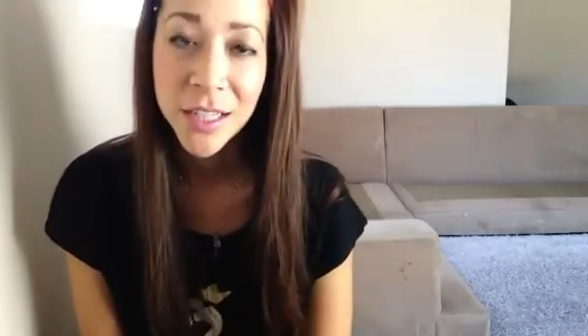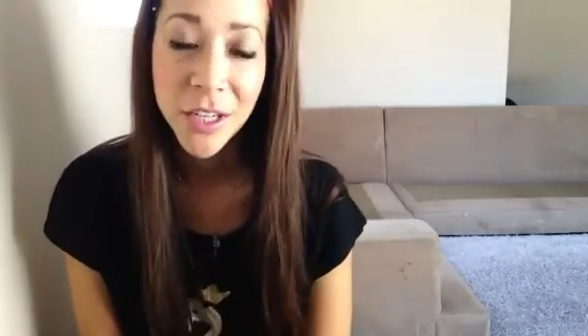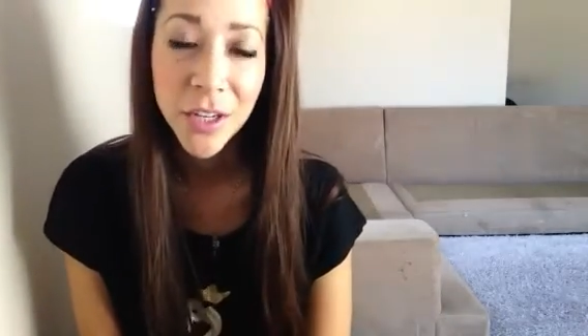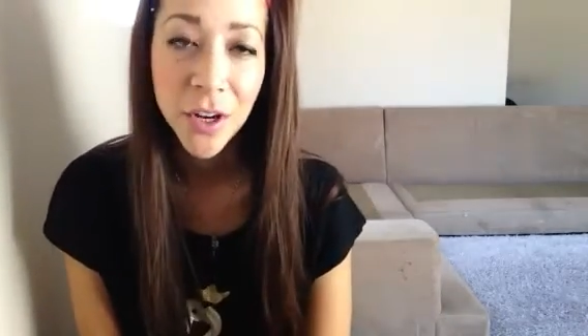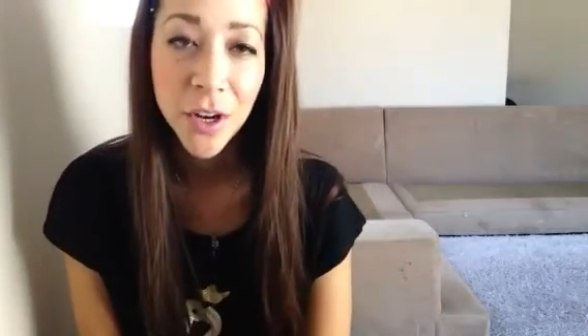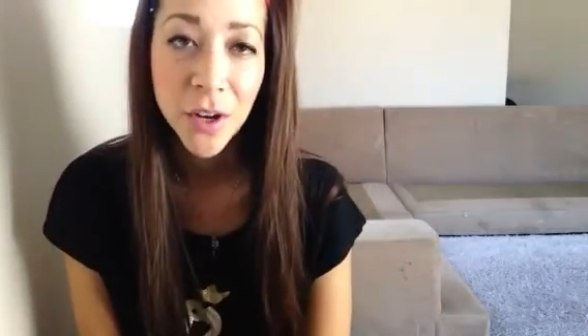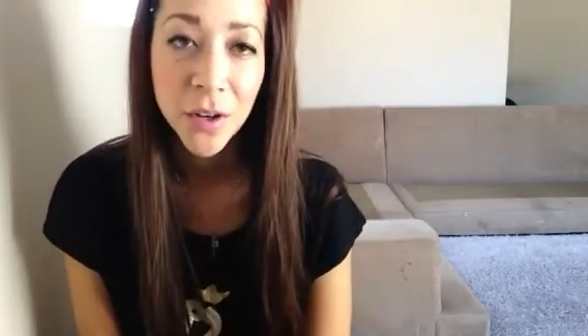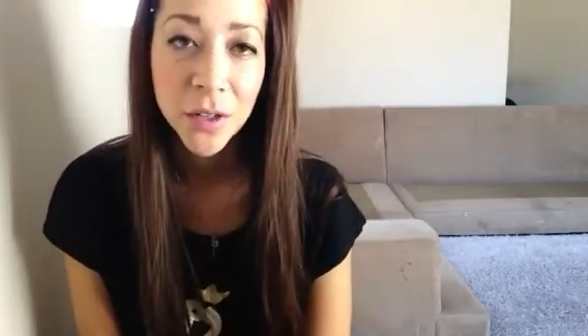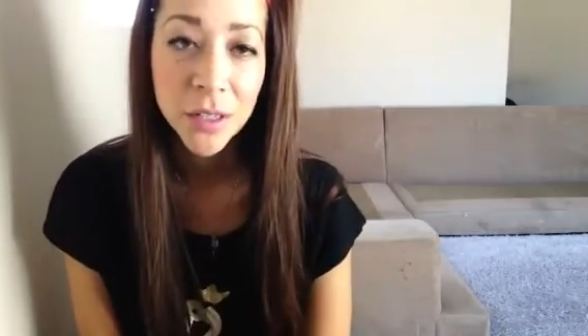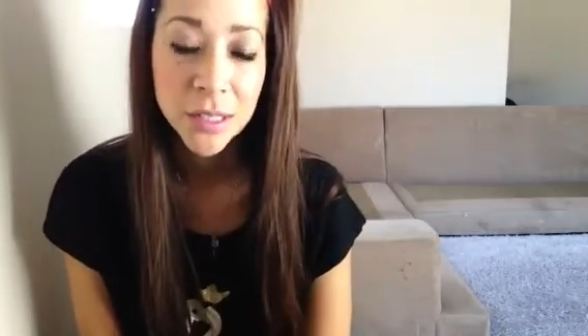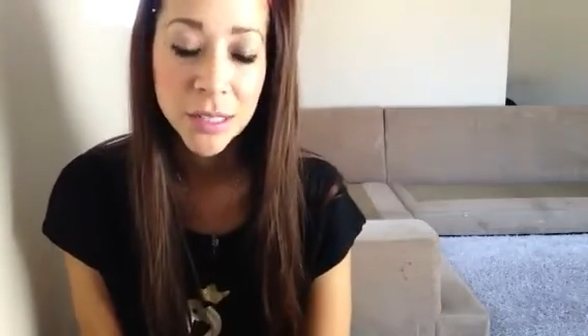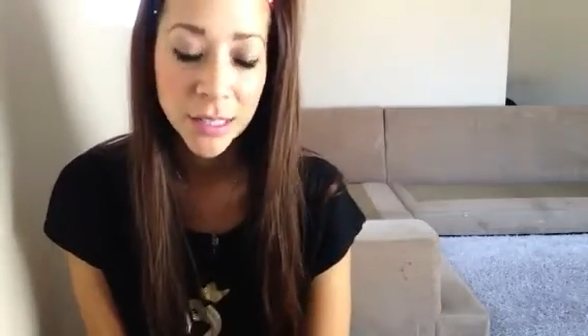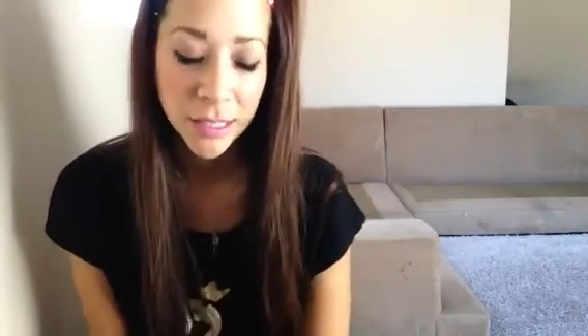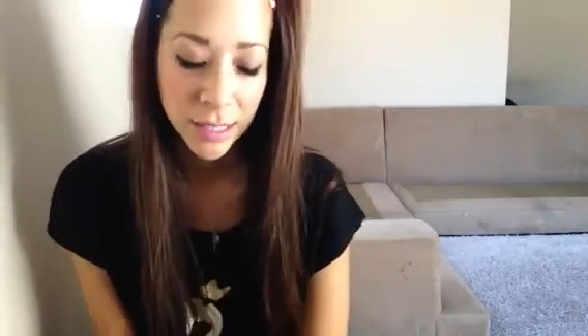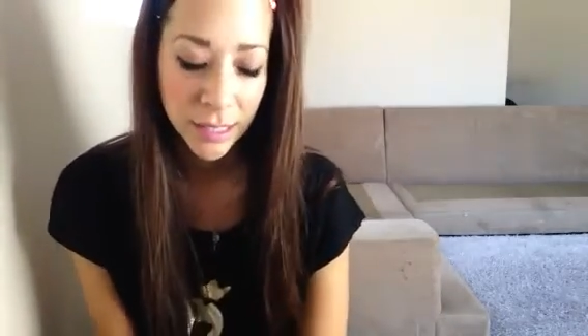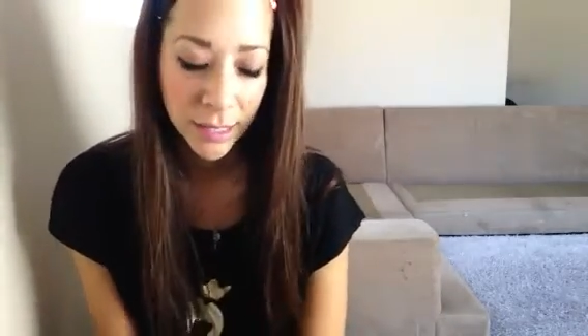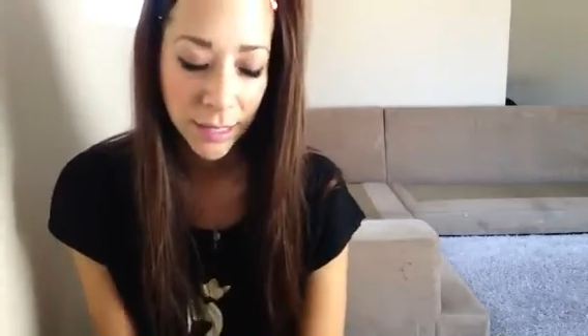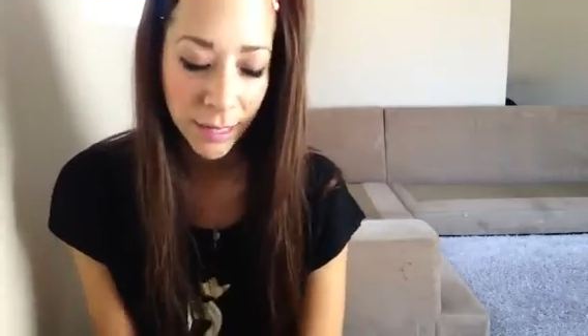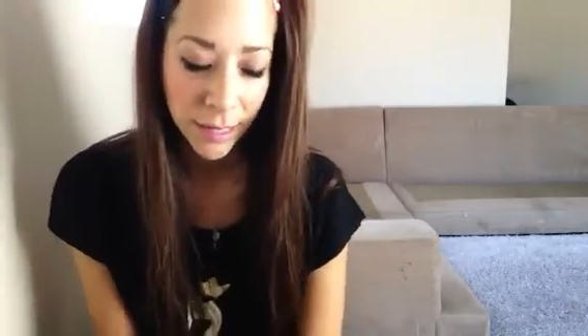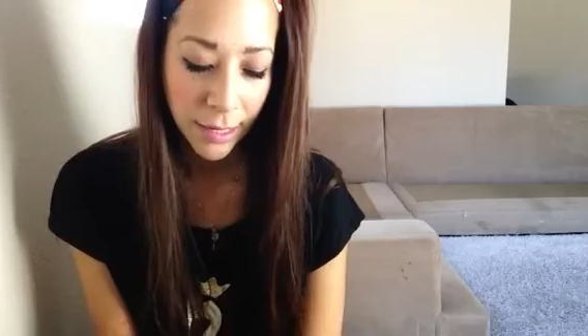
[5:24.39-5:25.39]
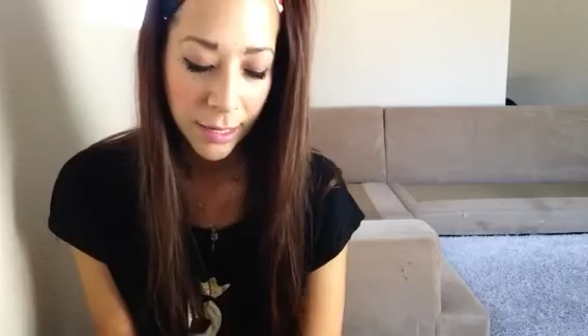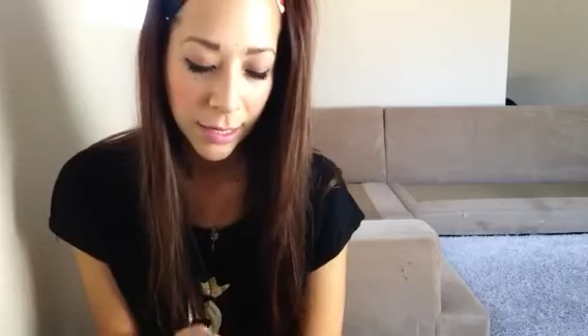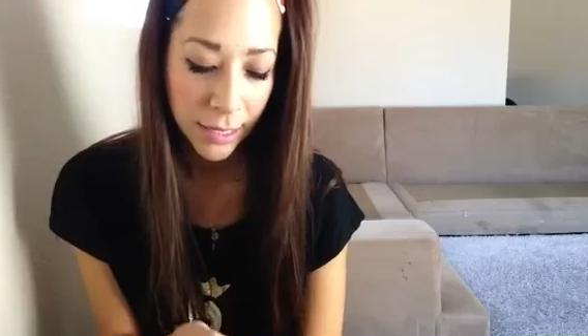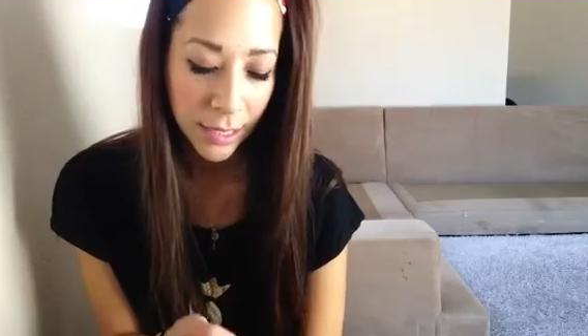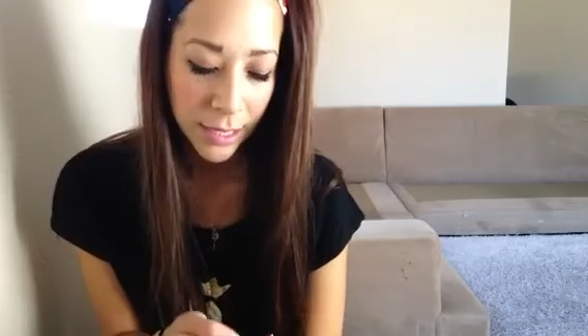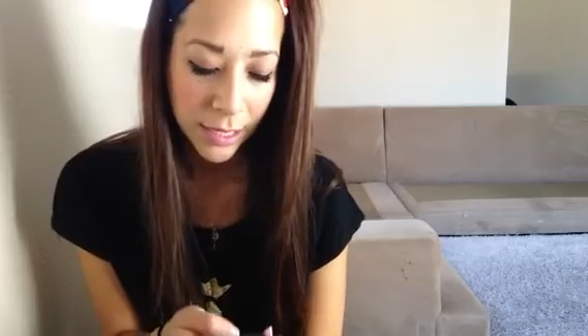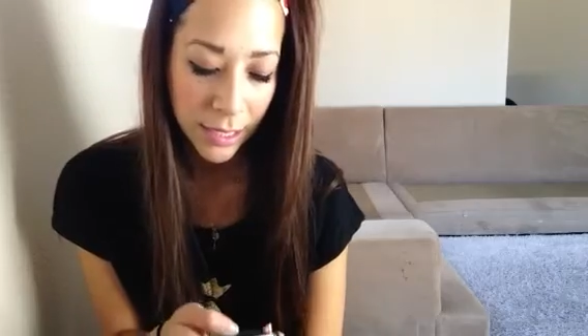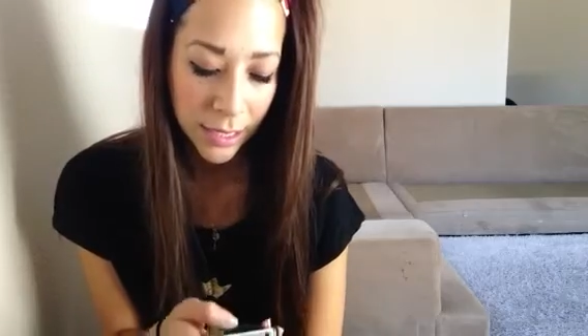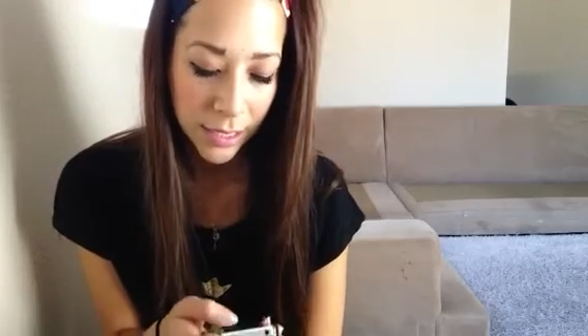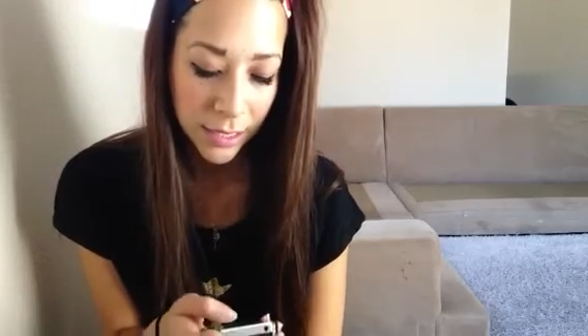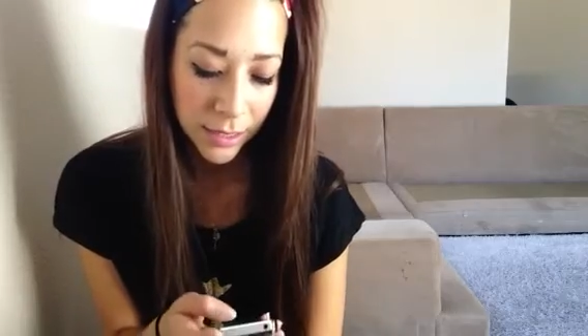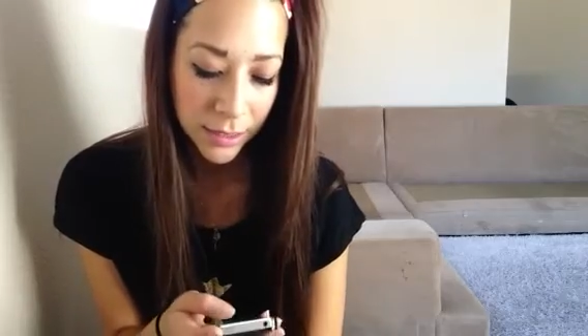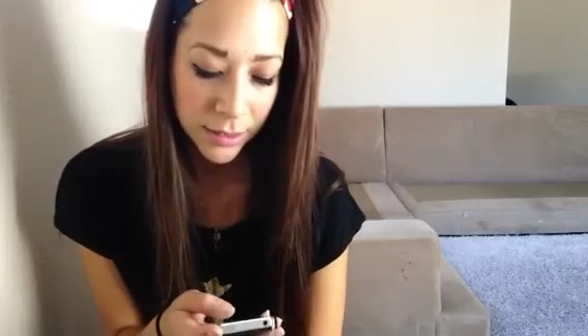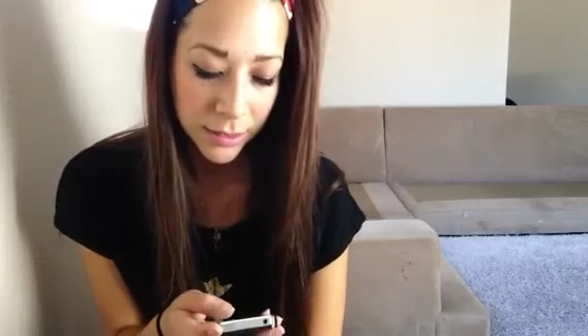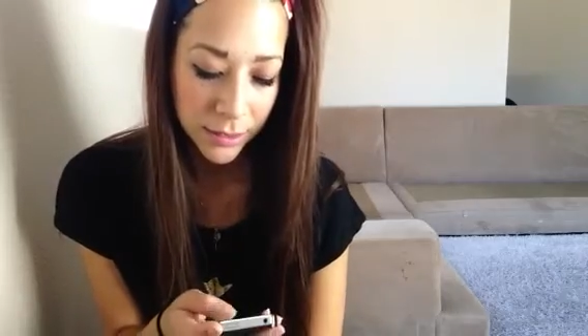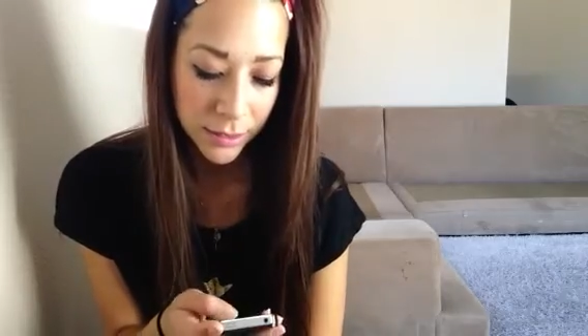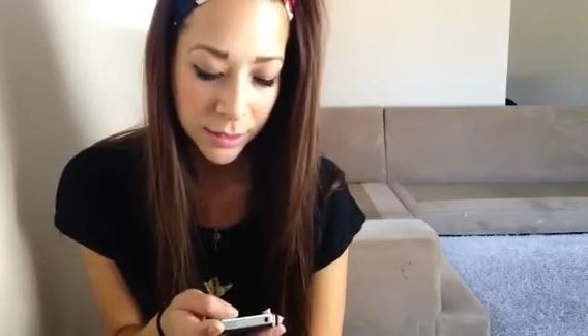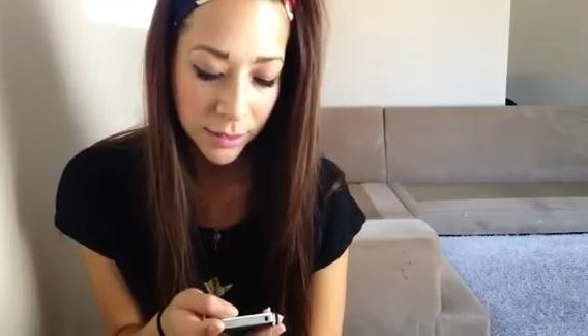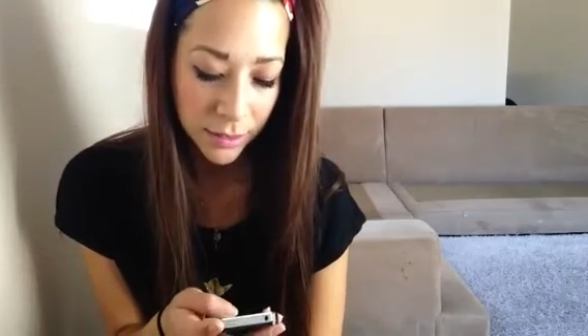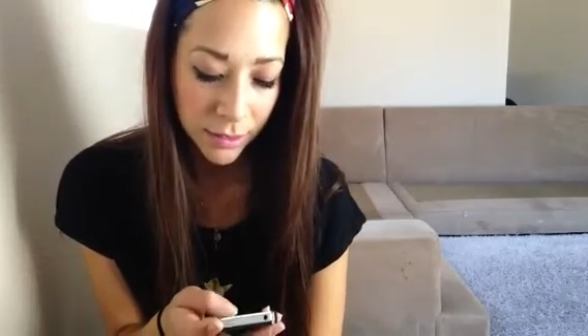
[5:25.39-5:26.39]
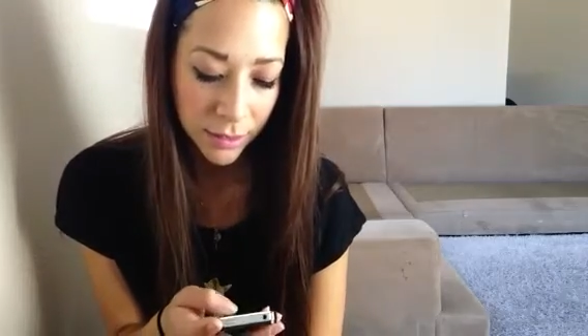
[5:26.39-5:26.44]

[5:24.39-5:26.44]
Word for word: you know, and